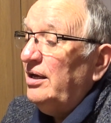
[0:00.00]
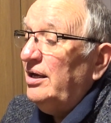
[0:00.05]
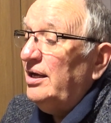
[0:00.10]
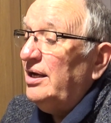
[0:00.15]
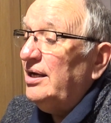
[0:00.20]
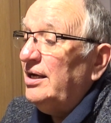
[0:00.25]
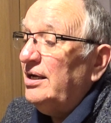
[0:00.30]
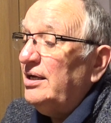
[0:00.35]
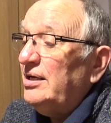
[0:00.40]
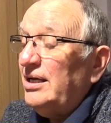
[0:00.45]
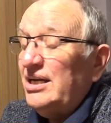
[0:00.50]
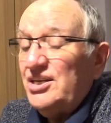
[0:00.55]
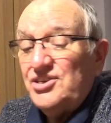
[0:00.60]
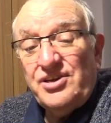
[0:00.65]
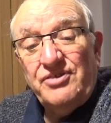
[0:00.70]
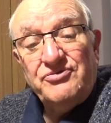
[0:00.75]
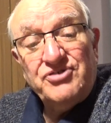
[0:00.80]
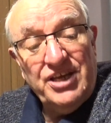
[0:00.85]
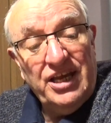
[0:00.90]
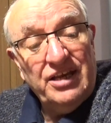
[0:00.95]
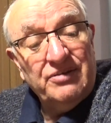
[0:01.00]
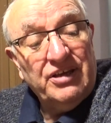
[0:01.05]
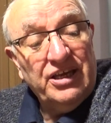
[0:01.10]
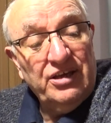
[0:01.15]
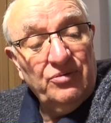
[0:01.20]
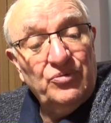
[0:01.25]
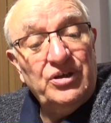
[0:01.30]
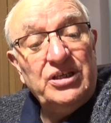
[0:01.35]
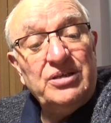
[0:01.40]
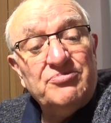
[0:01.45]
Uh, as I've said,
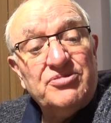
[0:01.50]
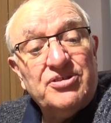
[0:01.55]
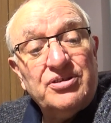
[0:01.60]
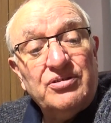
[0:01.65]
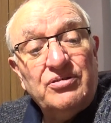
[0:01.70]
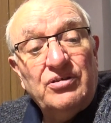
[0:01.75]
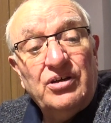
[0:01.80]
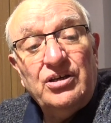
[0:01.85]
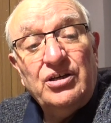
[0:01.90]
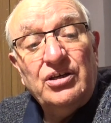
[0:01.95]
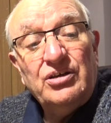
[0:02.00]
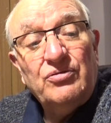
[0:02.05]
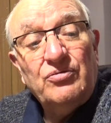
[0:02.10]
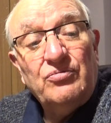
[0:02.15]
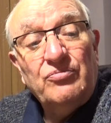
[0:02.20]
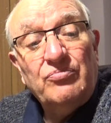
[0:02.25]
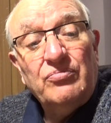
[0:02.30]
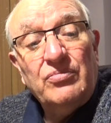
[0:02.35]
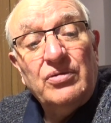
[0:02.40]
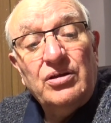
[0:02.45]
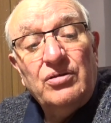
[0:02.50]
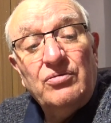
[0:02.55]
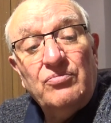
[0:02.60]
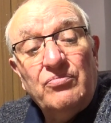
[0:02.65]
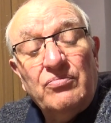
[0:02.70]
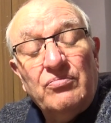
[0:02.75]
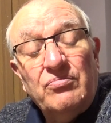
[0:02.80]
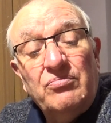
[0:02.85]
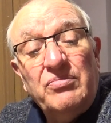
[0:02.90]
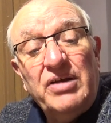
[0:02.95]
Kit Williams uh,
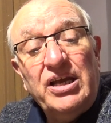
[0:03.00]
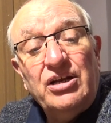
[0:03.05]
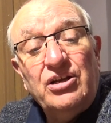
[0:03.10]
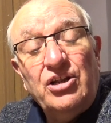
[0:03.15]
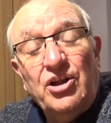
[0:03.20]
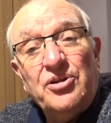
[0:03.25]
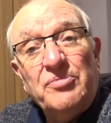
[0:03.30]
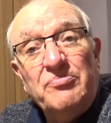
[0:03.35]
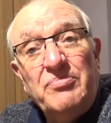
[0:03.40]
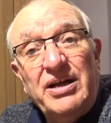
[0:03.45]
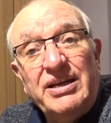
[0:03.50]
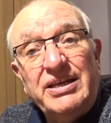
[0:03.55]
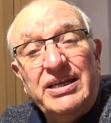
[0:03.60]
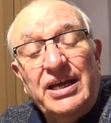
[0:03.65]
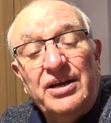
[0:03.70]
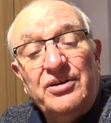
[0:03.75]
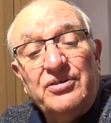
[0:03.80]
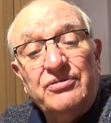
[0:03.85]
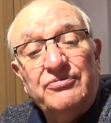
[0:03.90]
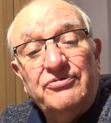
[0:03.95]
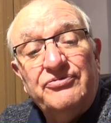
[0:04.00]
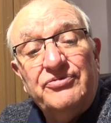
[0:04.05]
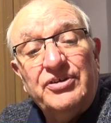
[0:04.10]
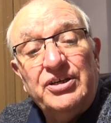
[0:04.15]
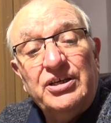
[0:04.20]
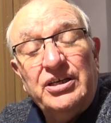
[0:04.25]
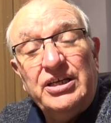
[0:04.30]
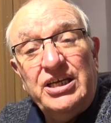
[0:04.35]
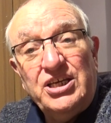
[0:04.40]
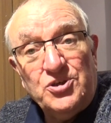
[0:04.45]
made a lot of money out of
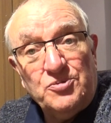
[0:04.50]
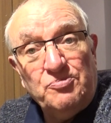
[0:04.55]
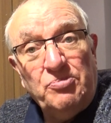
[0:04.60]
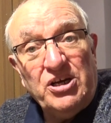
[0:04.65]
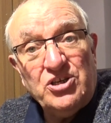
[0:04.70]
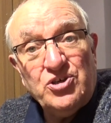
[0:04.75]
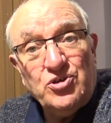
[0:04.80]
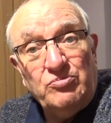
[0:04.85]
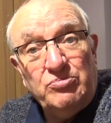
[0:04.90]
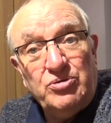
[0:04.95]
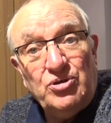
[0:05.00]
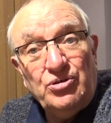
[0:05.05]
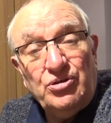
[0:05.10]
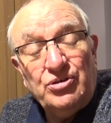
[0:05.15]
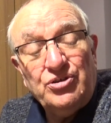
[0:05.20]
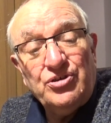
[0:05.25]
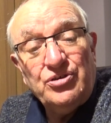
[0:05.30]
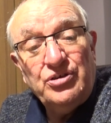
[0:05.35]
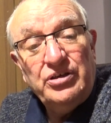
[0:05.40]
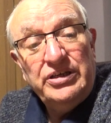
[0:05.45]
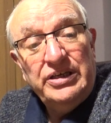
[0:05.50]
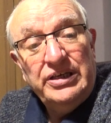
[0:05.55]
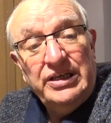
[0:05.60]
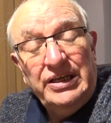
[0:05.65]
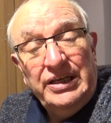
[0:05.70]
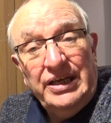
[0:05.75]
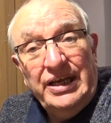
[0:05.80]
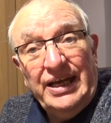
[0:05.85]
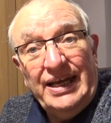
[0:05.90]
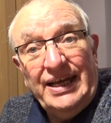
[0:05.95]
uh, his puzzle books
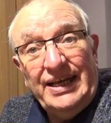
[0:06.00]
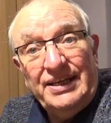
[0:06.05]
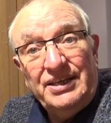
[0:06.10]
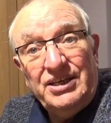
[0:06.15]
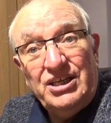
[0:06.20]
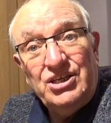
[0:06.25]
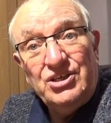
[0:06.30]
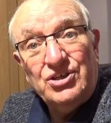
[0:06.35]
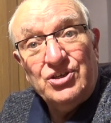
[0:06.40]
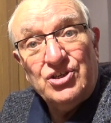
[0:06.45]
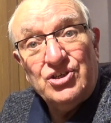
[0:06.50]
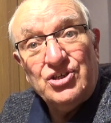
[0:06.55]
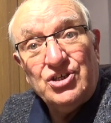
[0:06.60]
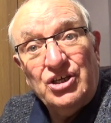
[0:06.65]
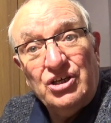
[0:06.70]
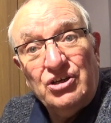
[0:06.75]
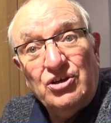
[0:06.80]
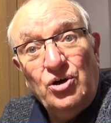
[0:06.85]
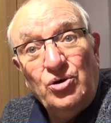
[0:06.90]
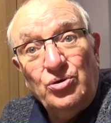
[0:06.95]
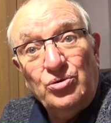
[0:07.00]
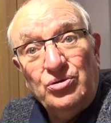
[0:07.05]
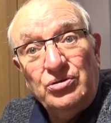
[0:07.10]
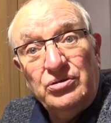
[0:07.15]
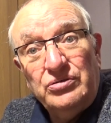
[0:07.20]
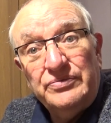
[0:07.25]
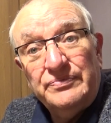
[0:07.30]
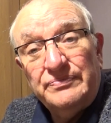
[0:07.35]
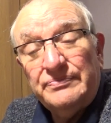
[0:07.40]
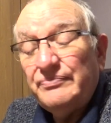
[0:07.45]
and his uh,
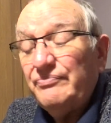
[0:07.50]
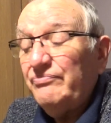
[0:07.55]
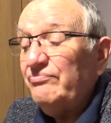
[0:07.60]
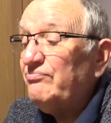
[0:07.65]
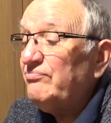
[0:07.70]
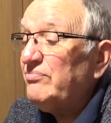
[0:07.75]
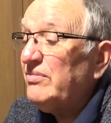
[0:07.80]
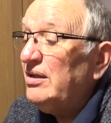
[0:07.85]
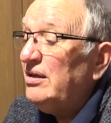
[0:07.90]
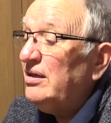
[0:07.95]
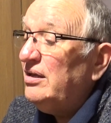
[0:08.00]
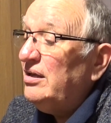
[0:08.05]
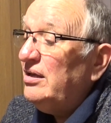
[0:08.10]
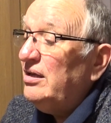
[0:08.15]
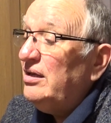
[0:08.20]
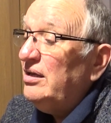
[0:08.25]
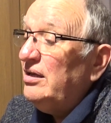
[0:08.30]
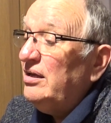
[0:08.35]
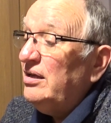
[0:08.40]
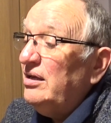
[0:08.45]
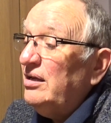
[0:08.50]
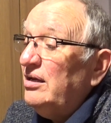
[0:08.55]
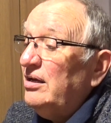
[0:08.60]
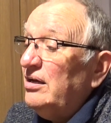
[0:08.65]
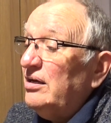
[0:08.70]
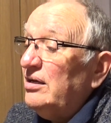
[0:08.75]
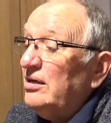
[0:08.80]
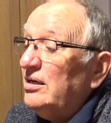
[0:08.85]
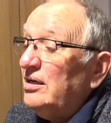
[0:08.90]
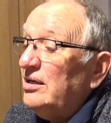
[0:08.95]
golden
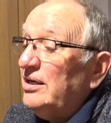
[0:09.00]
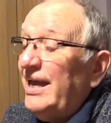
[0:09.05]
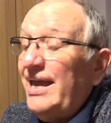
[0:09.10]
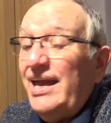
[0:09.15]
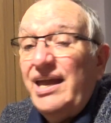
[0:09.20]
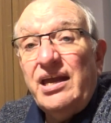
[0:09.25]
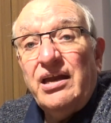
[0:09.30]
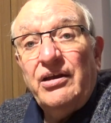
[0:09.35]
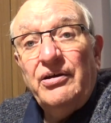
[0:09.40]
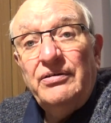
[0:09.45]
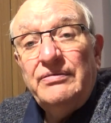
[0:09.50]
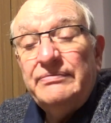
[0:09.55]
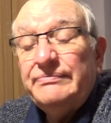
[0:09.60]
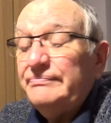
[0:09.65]
hare.